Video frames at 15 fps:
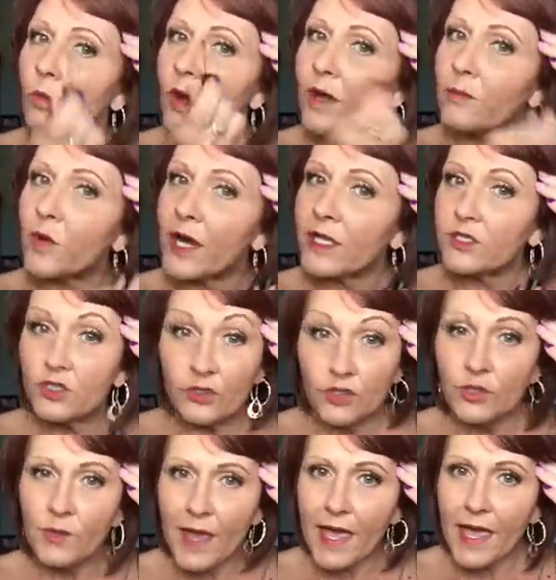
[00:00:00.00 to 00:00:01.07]
what brows you
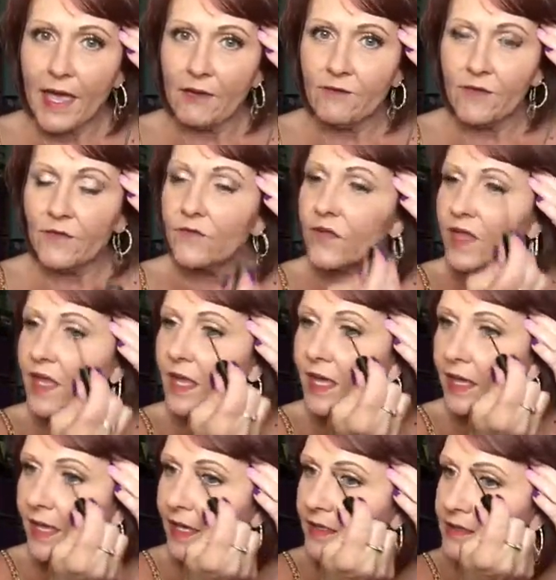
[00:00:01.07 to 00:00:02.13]
do have
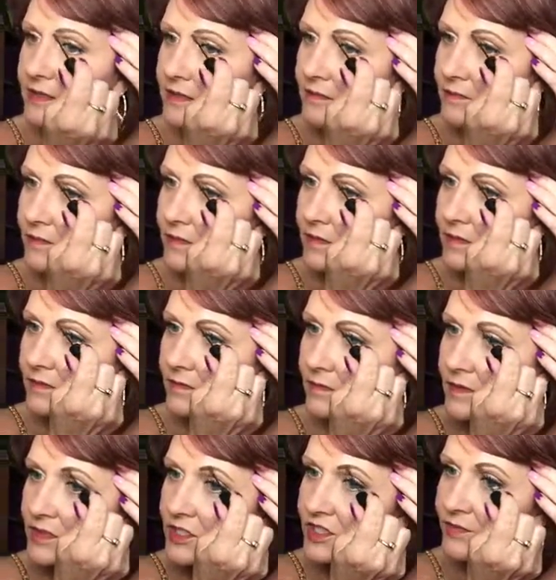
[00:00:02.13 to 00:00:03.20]
and
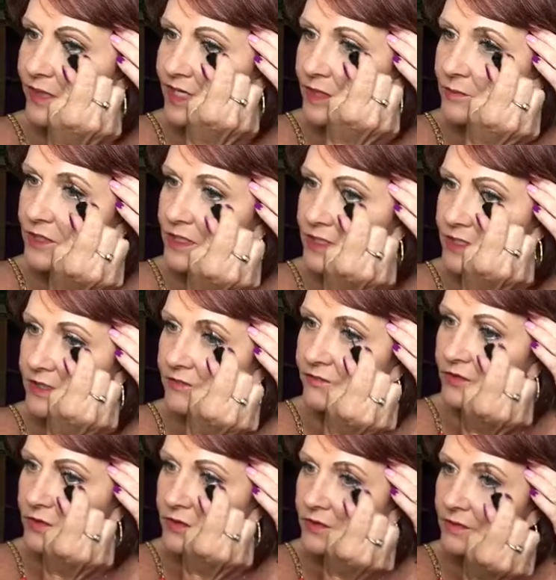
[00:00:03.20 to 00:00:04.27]
just make them look a little
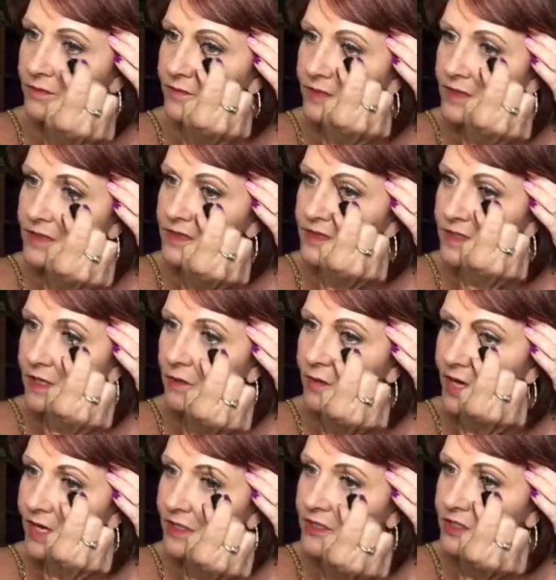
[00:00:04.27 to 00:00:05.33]
fuller. So
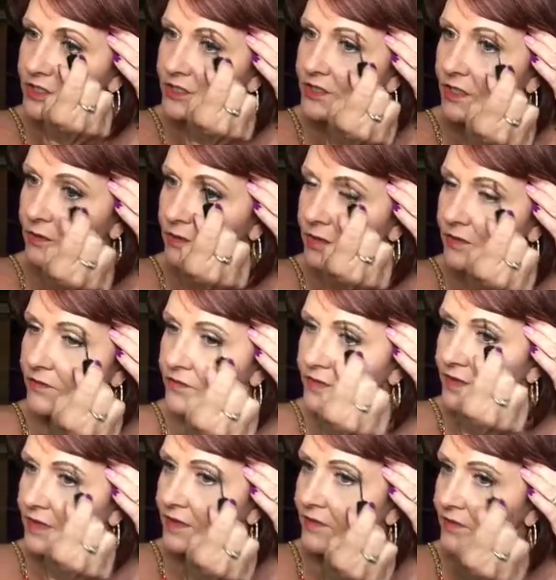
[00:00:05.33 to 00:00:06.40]
I just go over
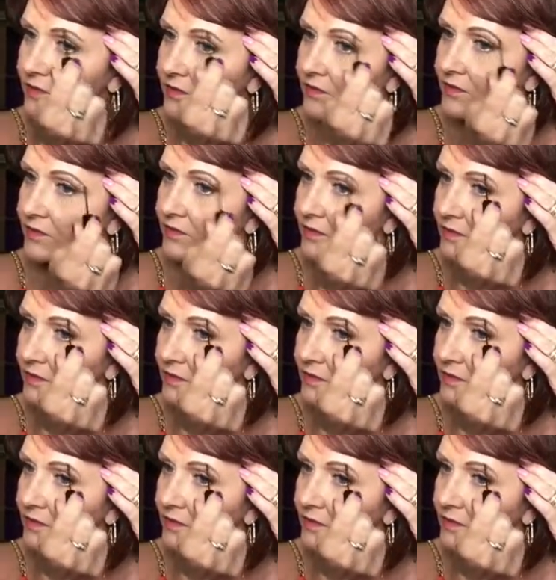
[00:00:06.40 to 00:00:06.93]
this.